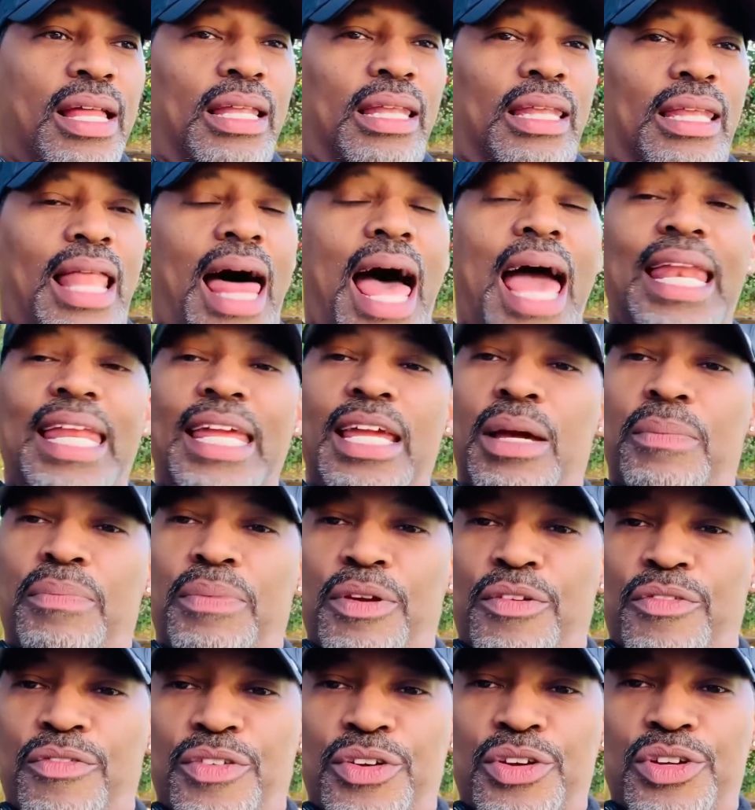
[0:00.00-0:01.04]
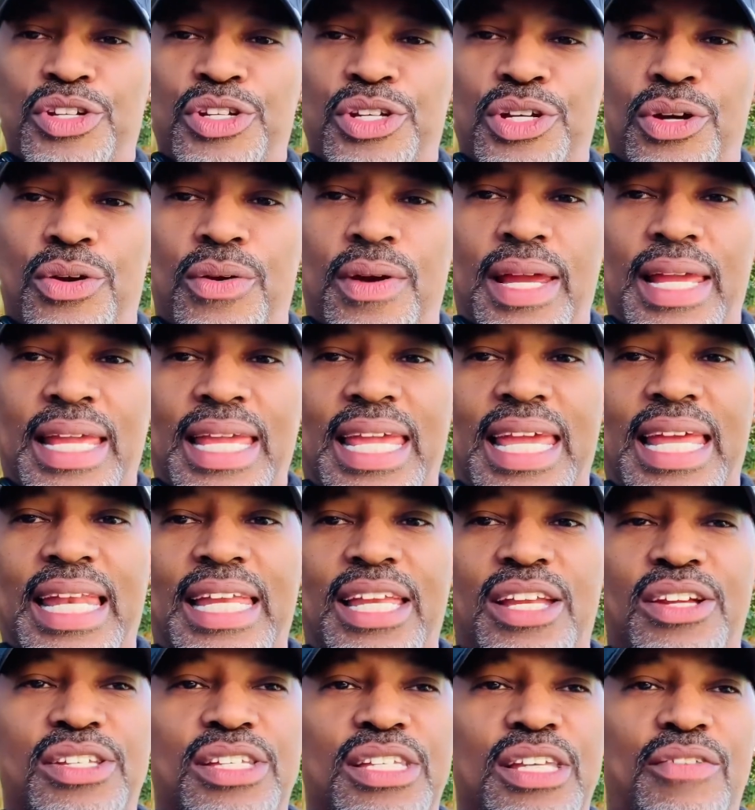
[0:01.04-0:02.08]
lining up your future and
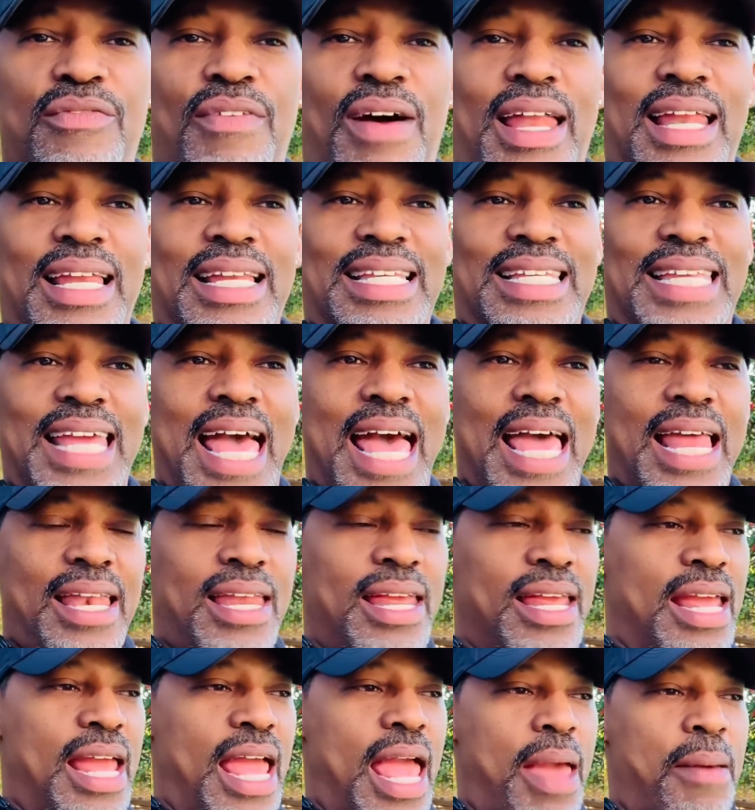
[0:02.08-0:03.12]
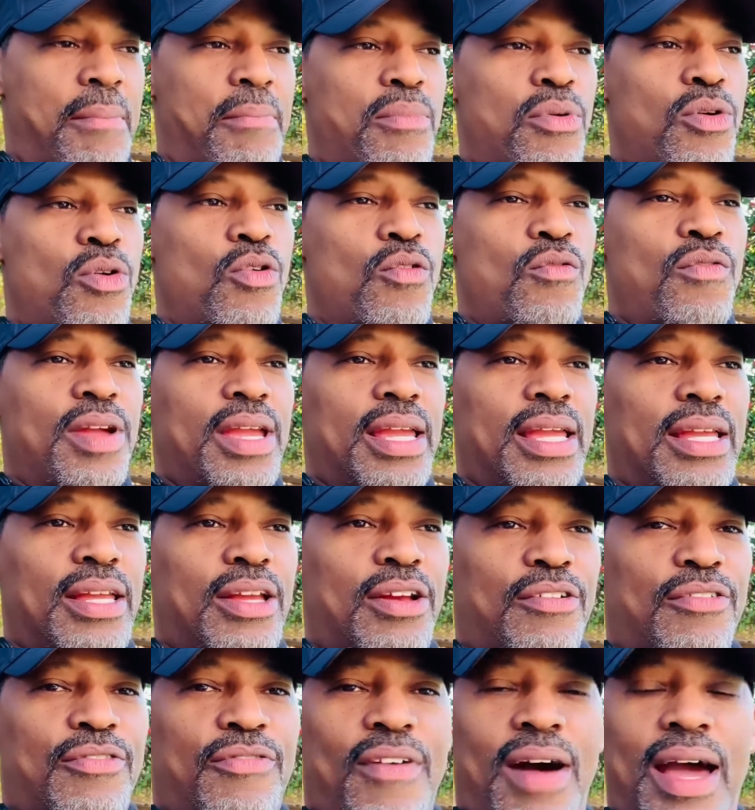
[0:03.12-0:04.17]
getting yourself out of debt and moving
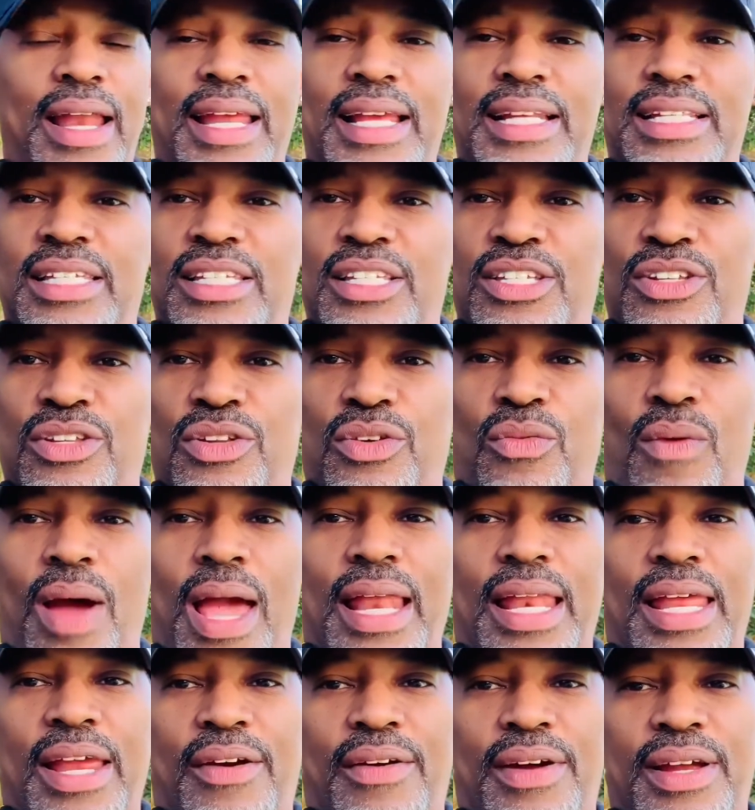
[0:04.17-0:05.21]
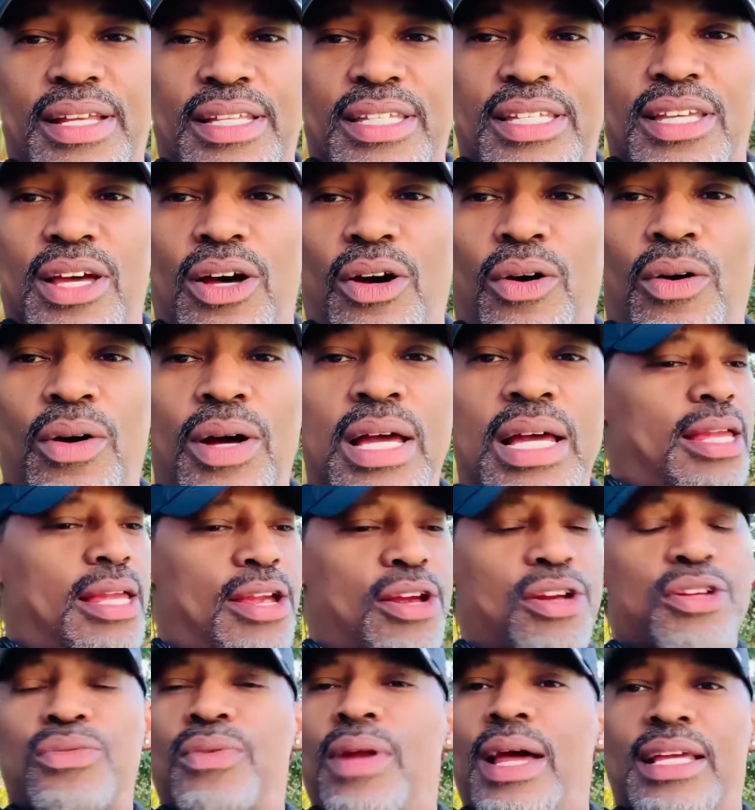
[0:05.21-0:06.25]
your finances to the right area. So
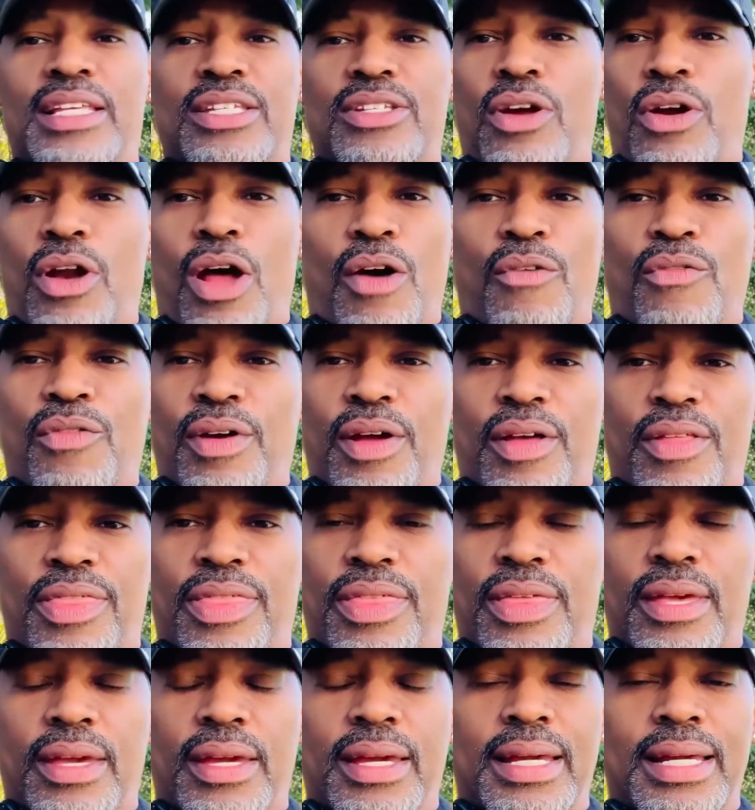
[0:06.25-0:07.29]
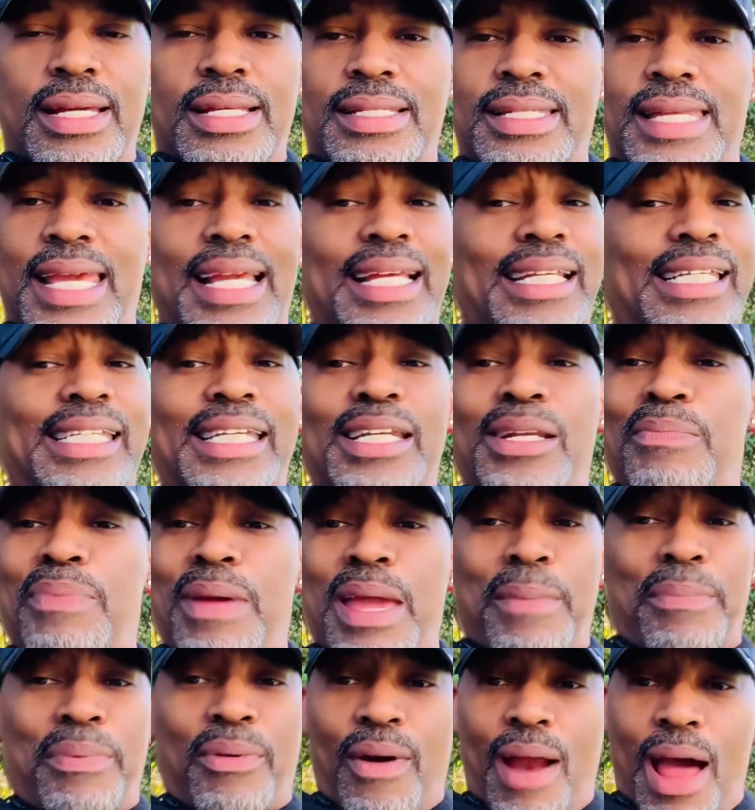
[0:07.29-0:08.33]
here's what I start off with. Take a sheet of
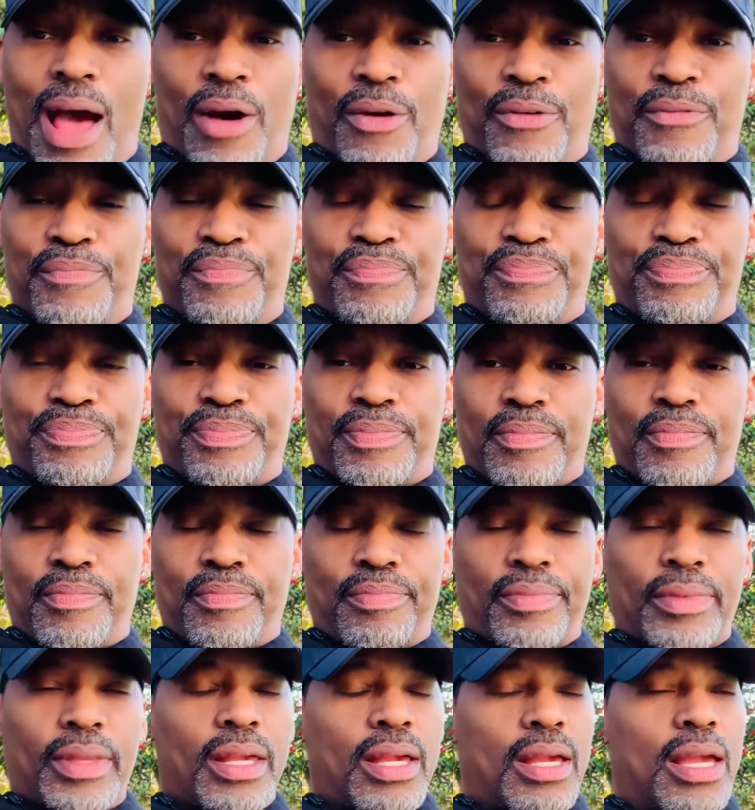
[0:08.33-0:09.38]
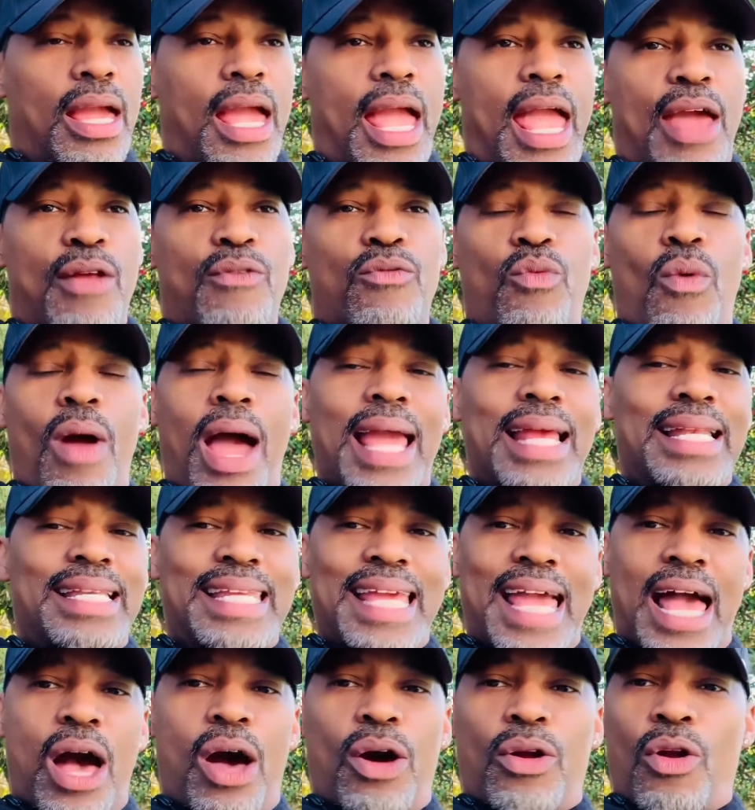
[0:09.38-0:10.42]
paper out and write
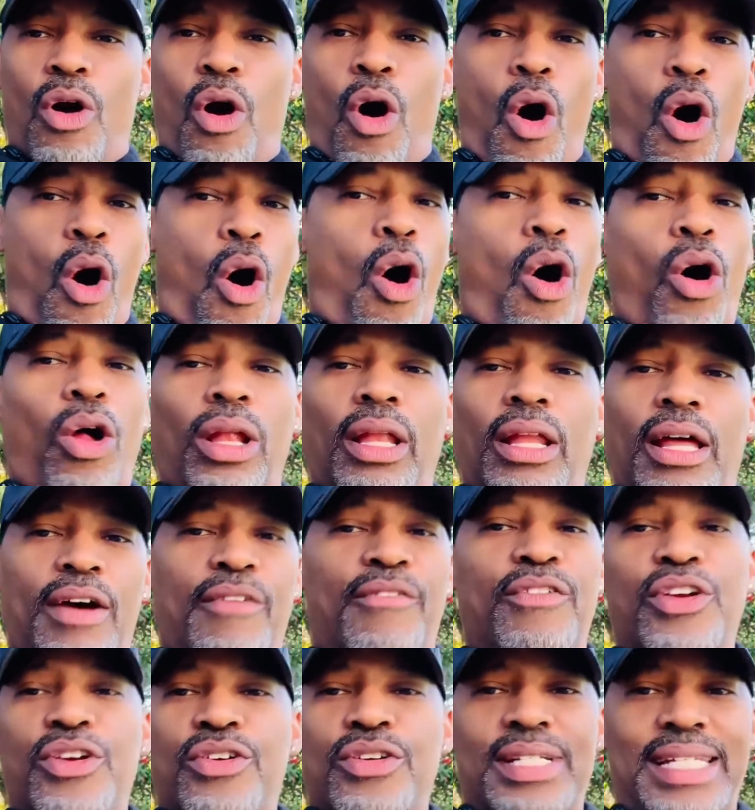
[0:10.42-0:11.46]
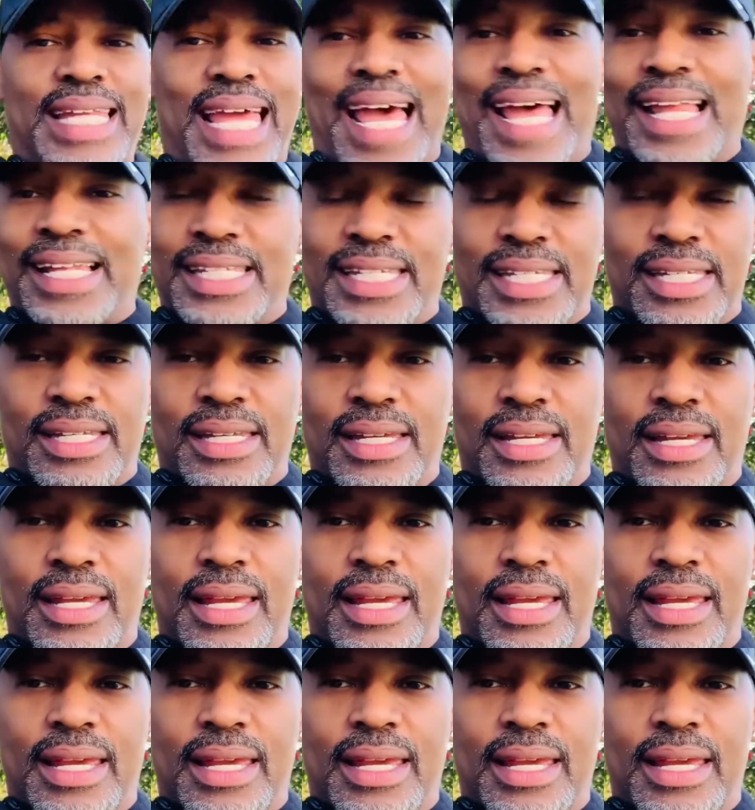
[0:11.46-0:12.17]
down all of your debts.